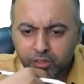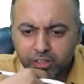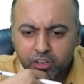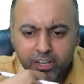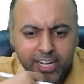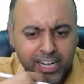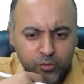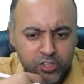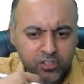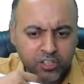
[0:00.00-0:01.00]
we have not
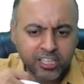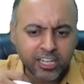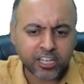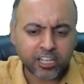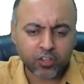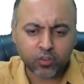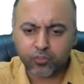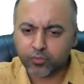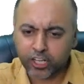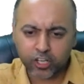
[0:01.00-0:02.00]
had question on ethylene
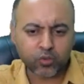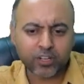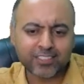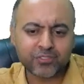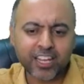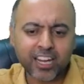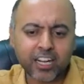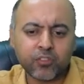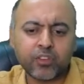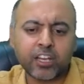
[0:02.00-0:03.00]
glycol. For electrolytes, we
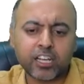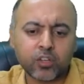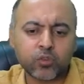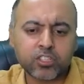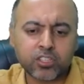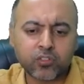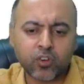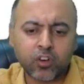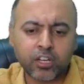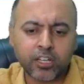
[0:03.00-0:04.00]
had the question
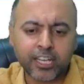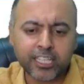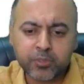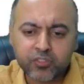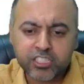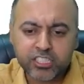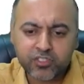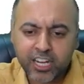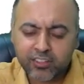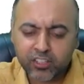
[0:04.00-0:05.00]
on
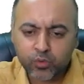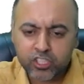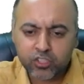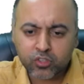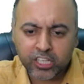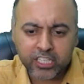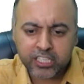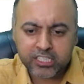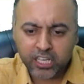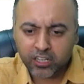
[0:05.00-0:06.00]
HbA1c, we had the question on
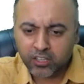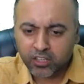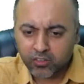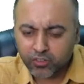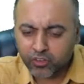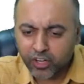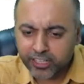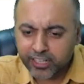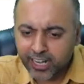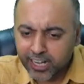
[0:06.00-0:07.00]
ESR. We have
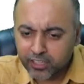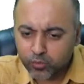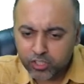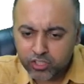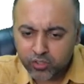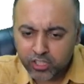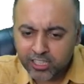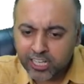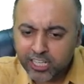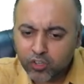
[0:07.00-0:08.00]
not yet had the question
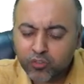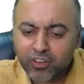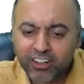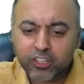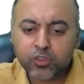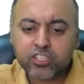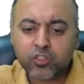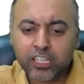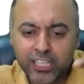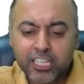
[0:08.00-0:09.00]
on ethylene glycol. We have had the
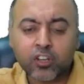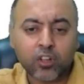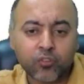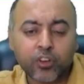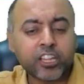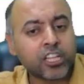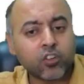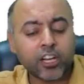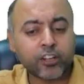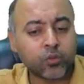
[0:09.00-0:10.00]
question on ethanol. For
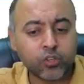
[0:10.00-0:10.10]
ethanol, I